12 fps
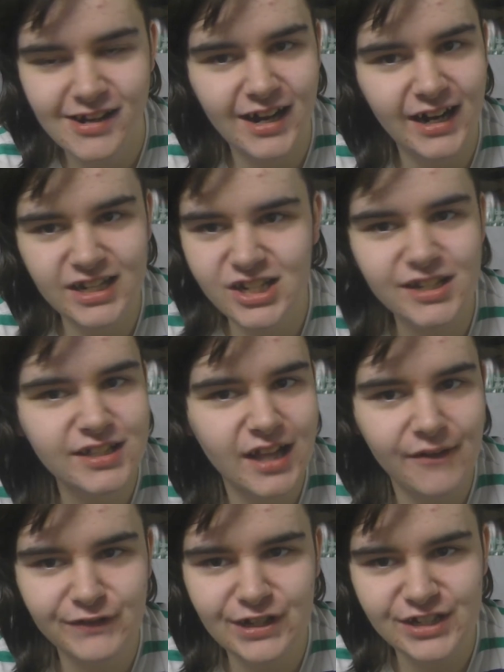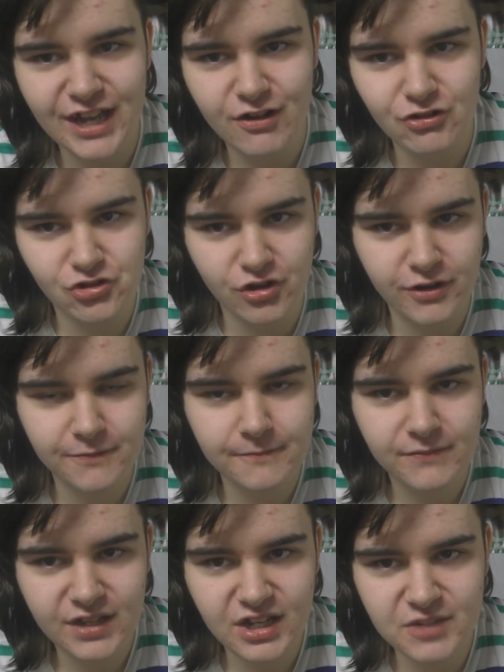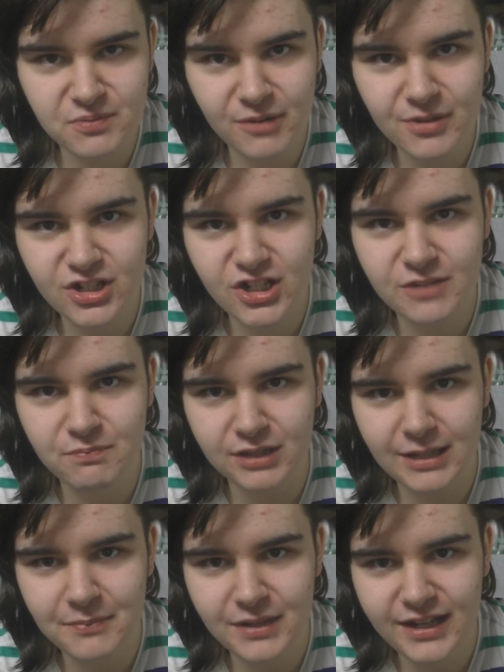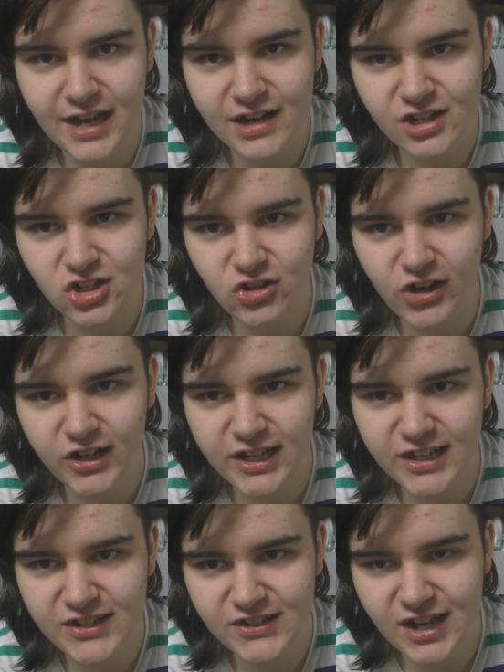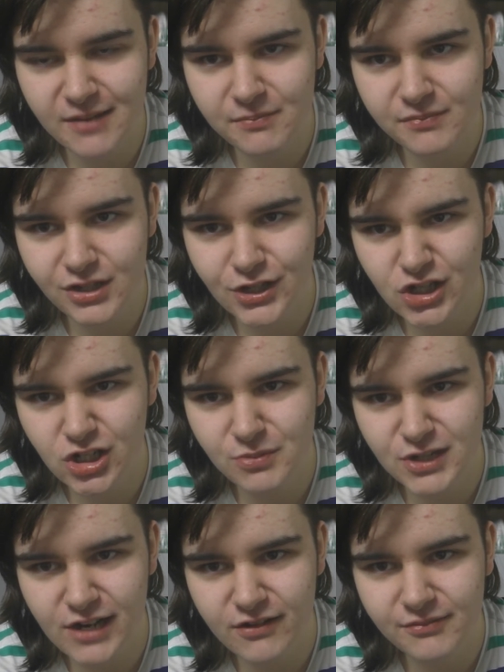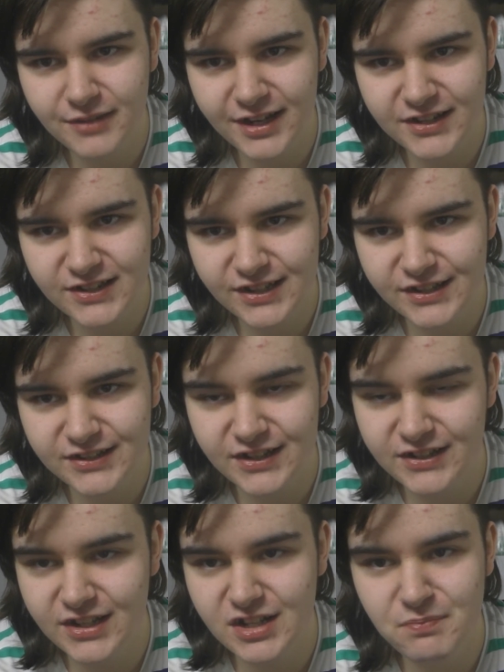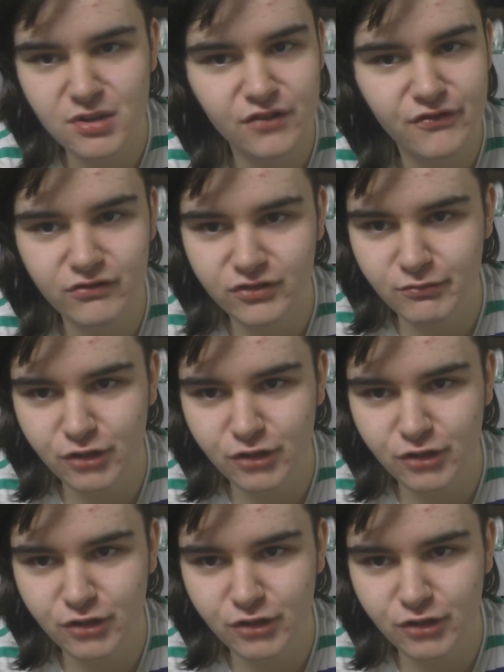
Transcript: I just love this outro. It's pretty much just Blimpy kind of striking his YouTube channel, and it's beautiful to